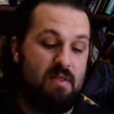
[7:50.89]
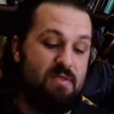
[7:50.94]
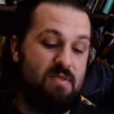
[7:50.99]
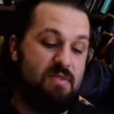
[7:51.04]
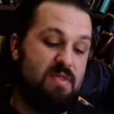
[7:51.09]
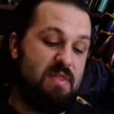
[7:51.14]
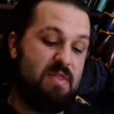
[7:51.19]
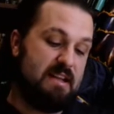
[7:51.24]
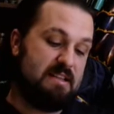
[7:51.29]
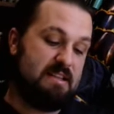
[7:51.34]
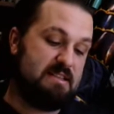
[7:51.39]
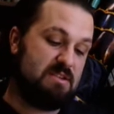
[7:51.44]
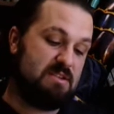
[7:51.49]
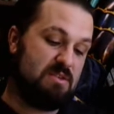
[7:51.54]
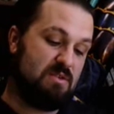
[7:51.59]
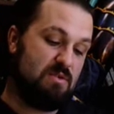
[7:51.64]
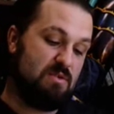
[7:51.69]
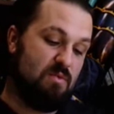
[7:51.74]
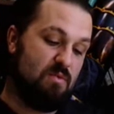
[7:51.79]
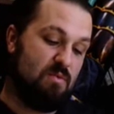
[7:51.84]
That's
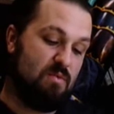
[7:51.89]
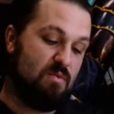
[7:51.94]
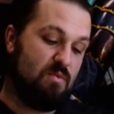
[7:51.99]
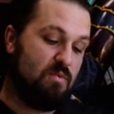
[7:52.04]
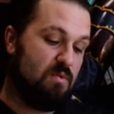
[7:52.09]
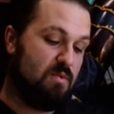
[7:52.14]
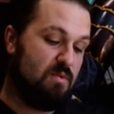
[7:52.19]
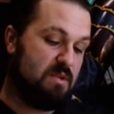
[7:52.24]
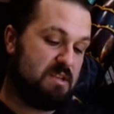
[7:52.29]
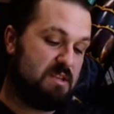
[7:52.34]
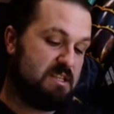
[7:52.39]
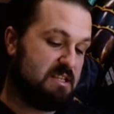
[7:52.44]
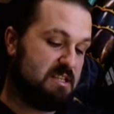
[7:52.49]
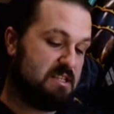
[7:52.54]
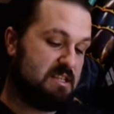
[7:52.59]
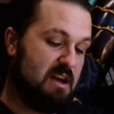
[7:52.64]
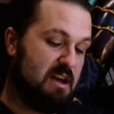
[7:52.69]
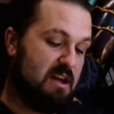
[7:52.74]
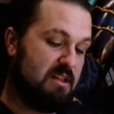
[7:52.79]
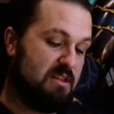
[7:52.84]
just
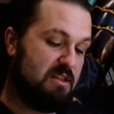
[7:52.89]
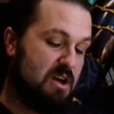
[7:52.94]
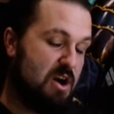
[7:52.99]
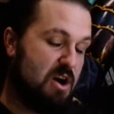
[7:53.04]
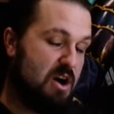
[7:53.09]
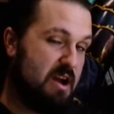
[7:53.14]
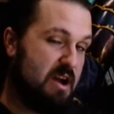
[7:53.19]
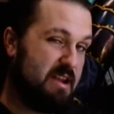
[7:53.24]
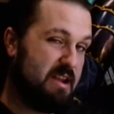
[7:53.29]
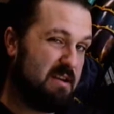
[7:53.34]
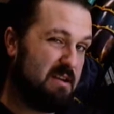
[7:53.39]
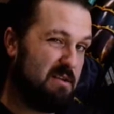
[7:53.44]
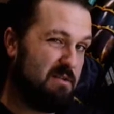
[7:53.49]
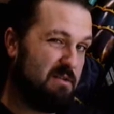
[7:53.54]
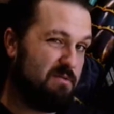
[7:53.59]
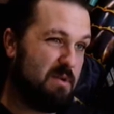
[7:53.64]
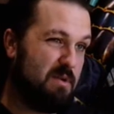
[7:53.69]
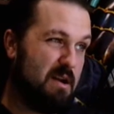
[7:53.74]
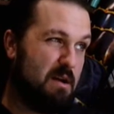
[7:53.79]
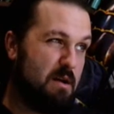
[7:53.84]
a line of
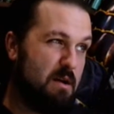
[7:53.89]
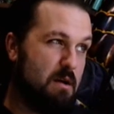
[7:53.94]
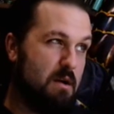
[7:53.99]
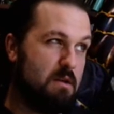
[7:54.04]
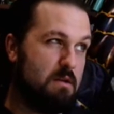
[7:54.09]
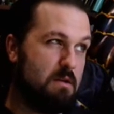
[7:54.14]
where